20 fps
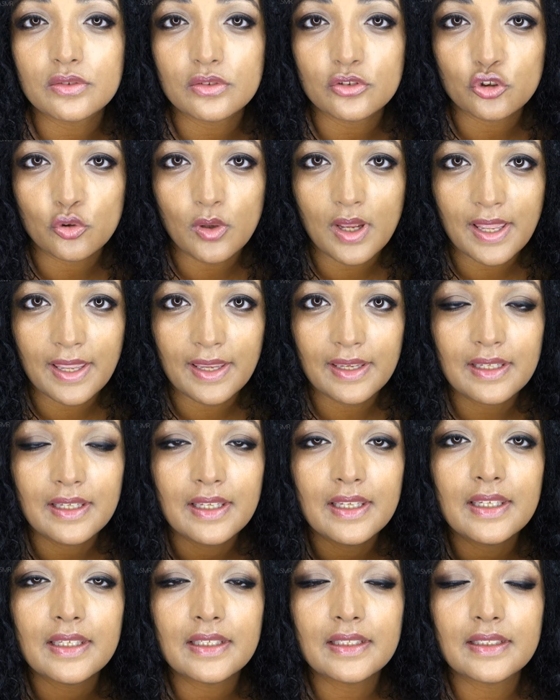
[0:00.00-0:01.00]
to try,
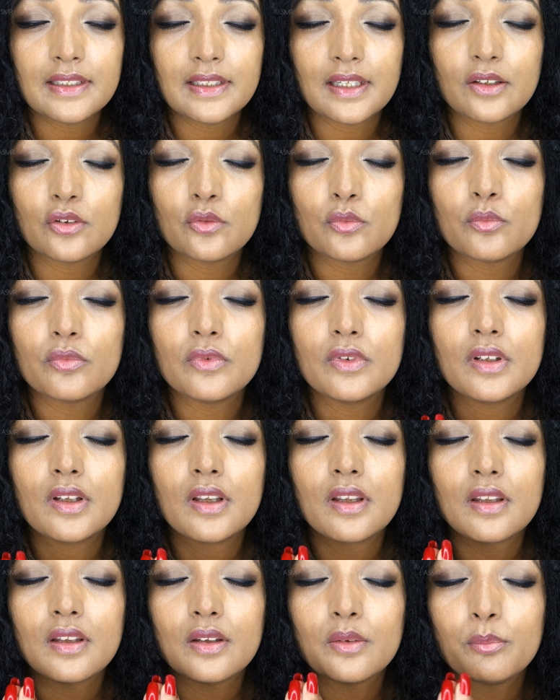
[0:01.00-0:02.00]
it can
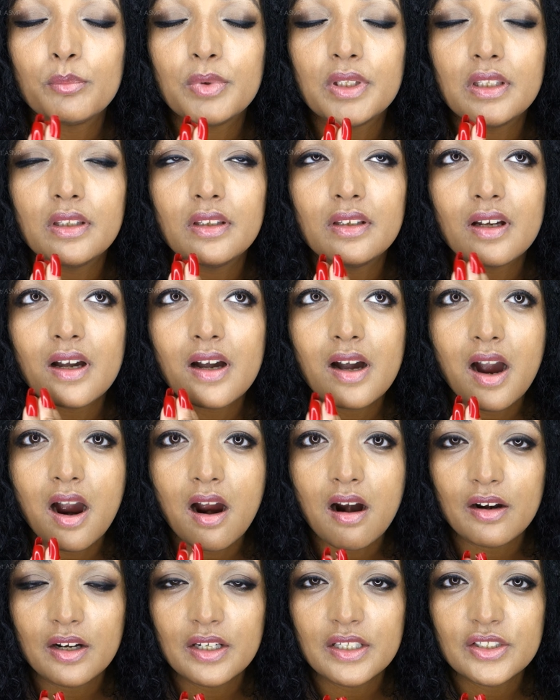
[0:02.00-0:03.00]
be
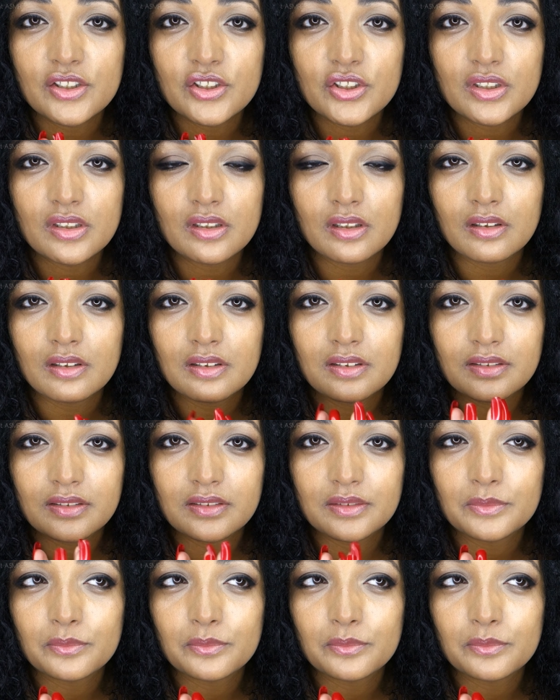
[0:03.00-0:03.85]
harsh or